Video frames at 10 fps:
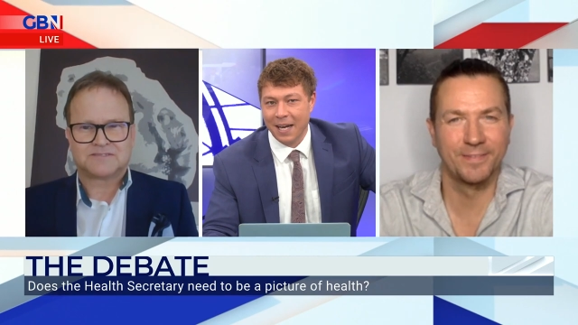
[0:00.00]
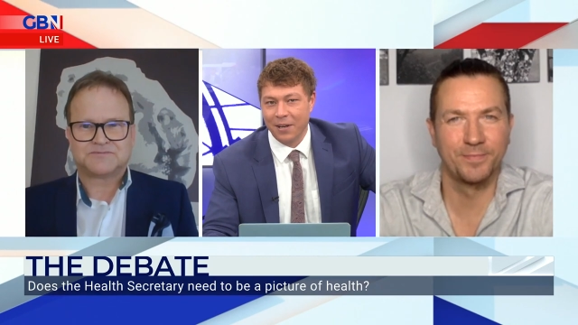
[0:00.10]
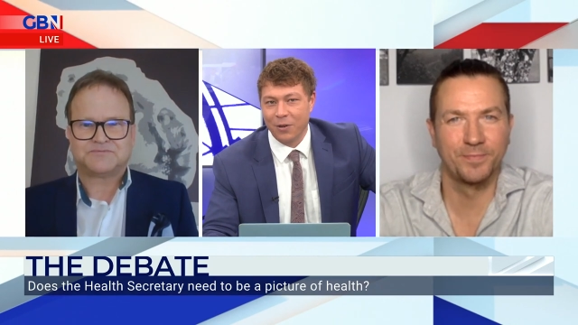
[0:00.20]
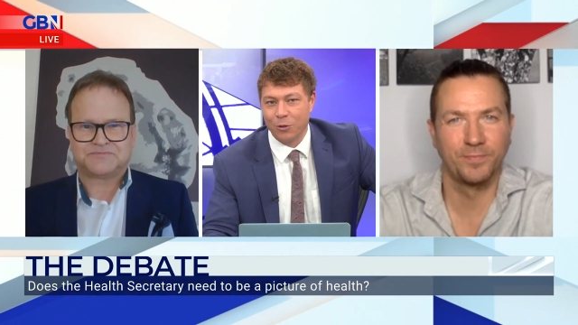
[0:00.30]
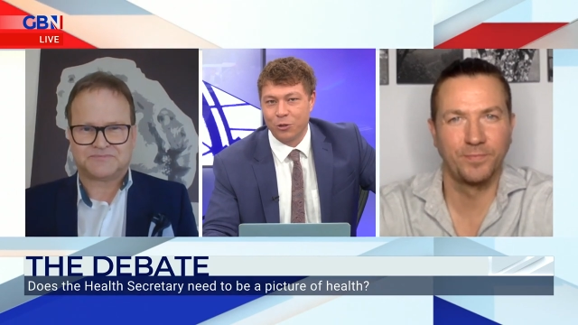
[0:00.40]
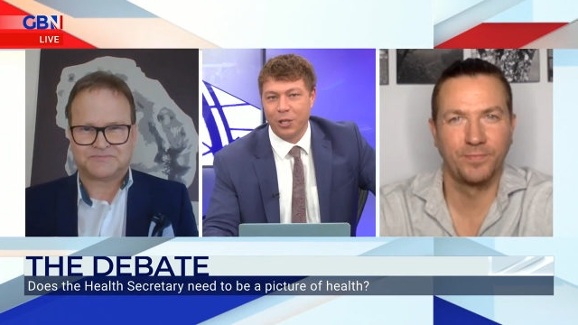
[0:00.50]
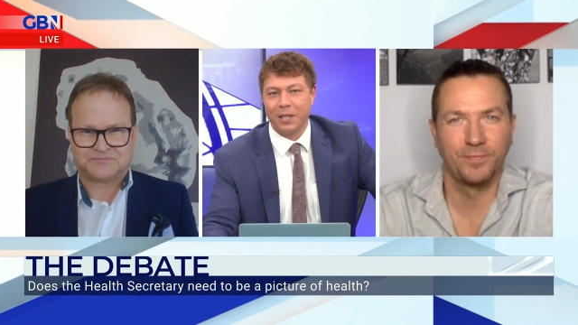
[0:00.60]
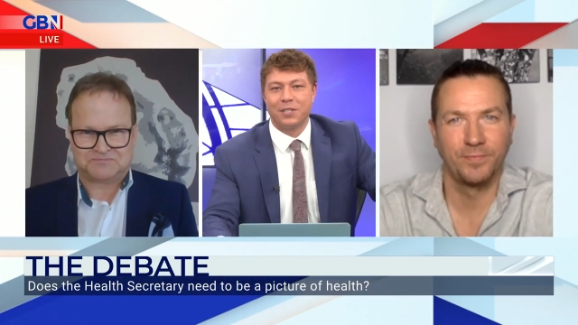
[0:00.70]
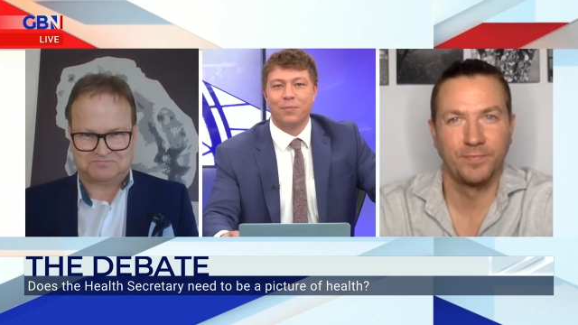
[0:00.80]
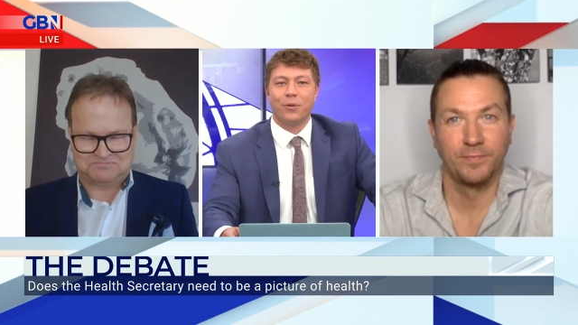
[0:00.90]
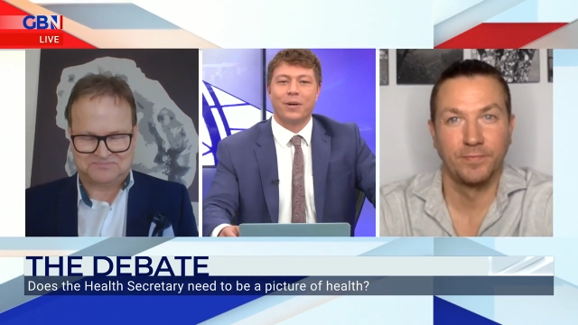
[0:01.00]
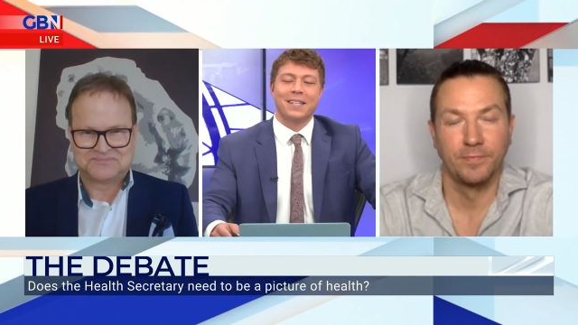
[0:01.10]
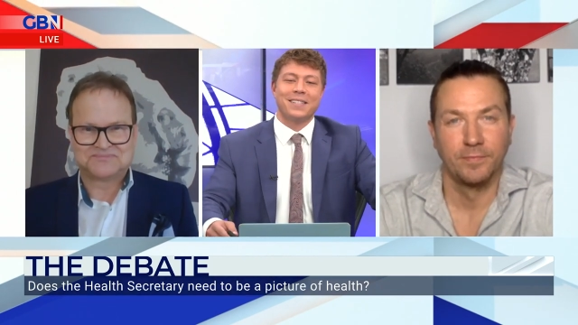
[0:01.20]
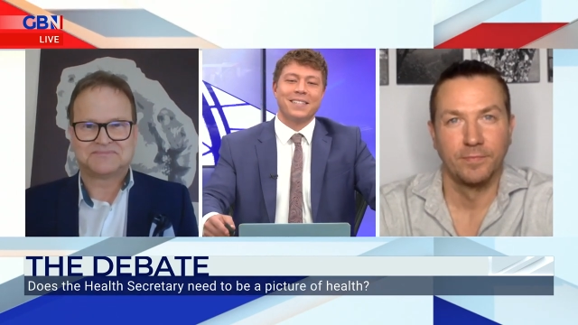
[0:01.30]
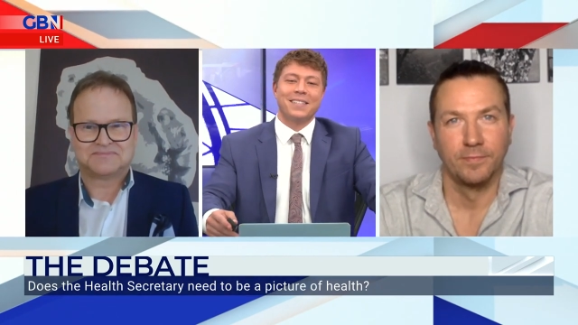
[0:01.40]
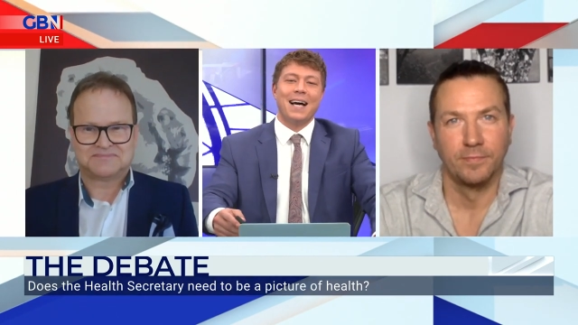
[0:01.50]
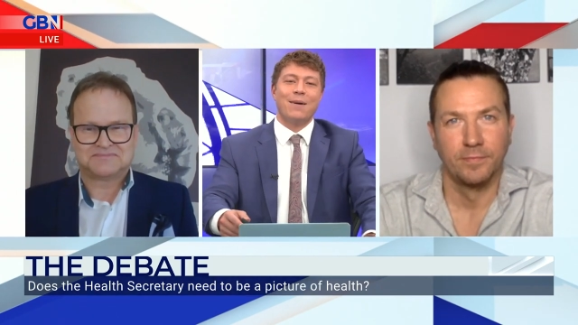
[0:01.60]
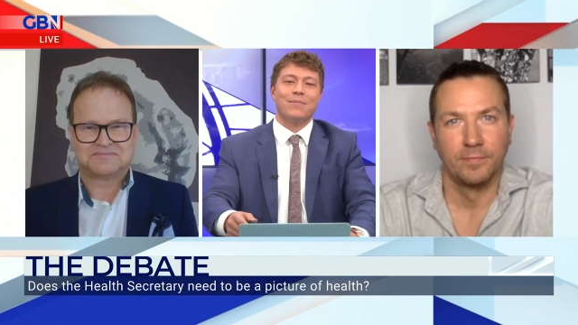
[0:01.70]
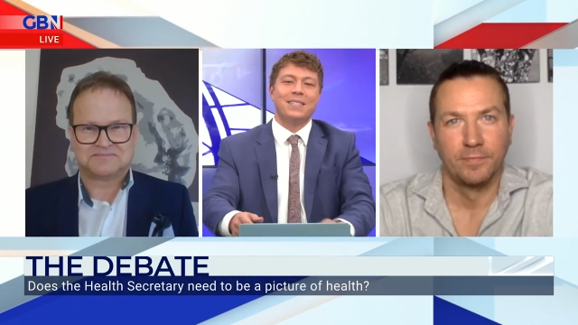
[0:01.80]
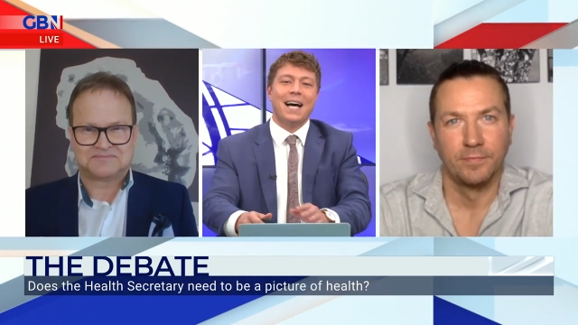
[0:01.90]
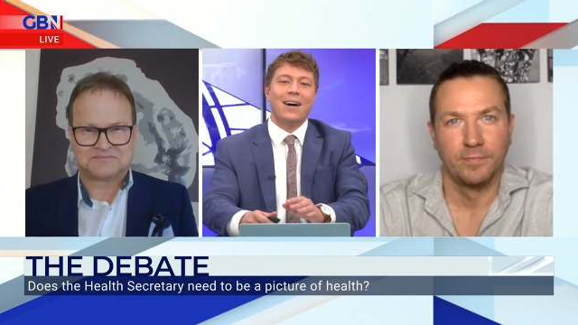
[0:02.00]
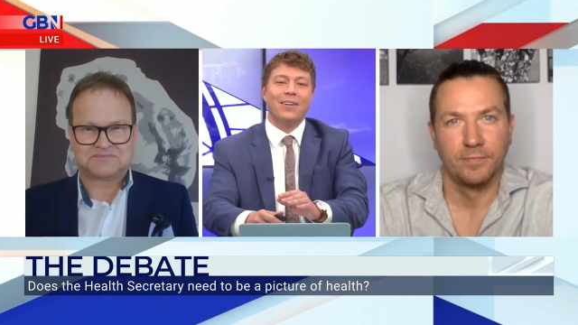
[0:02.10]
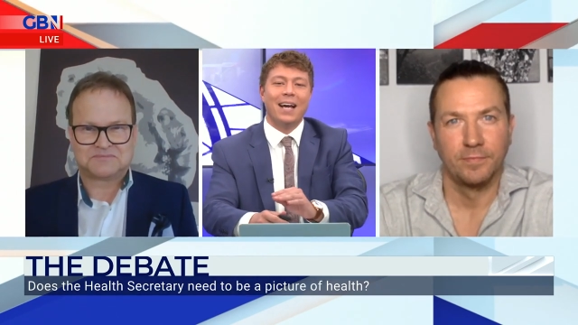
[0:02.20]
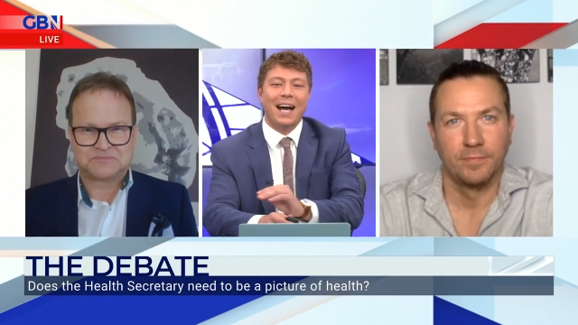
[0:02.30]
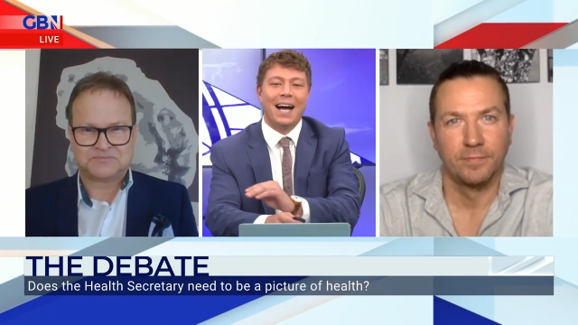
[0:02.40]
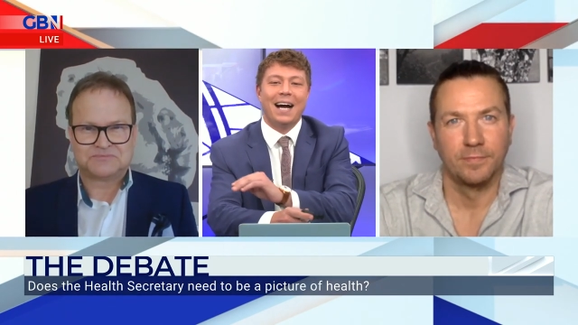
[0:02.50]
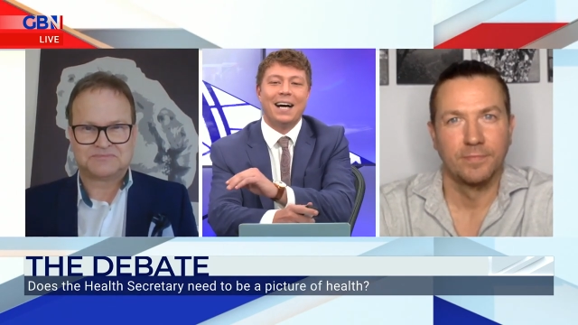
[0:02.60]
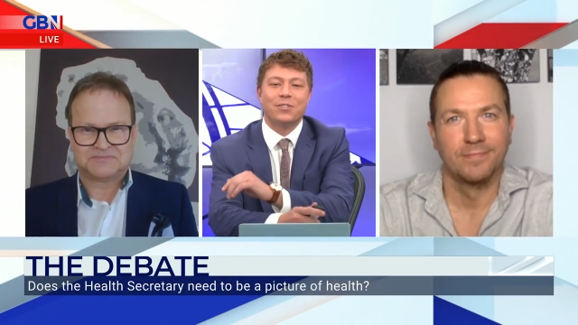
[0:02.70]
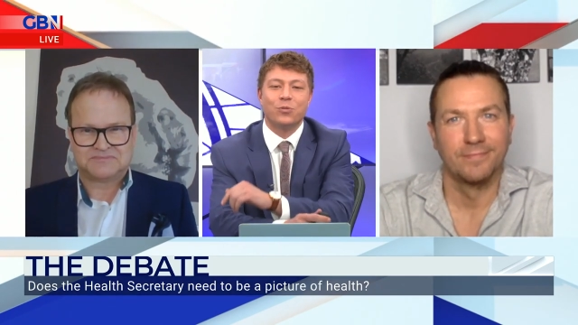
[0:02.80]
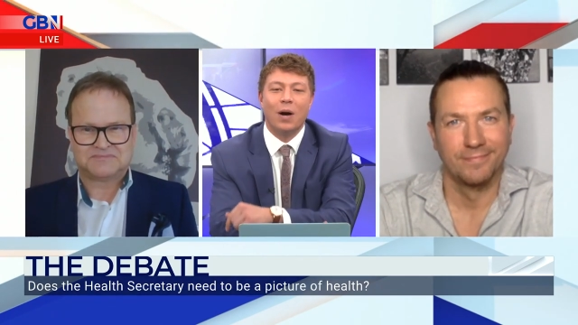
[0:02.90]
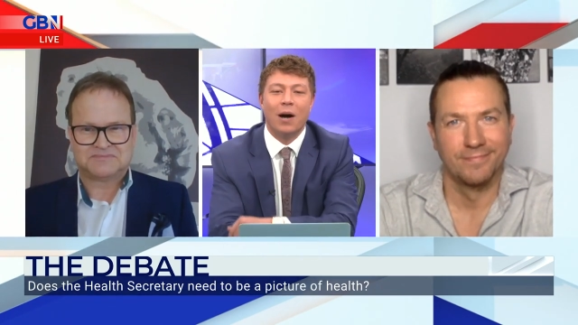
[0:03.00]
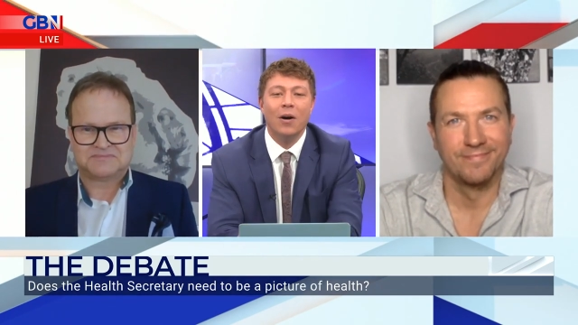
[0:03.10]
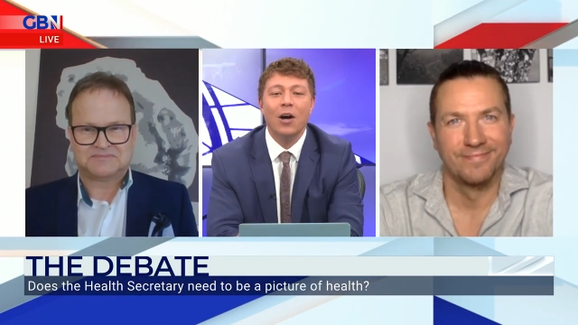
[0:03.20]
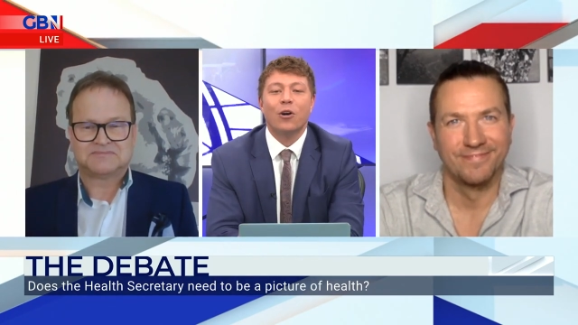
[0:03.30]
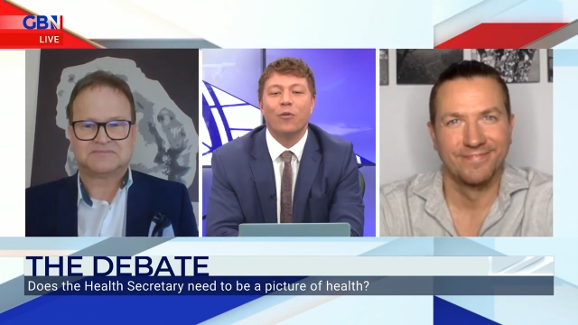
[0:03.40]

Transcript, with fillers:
Speaker 1: and of course, journalist and broadcaster Sam Dowler as well.